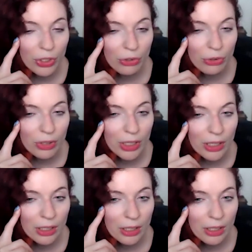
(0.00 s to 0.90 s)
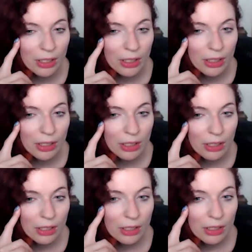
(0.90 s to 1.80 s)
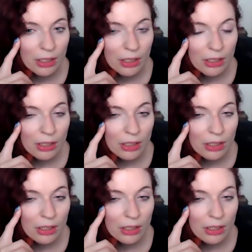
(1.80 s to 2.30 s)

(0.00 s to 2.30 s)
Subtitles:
you're doing. And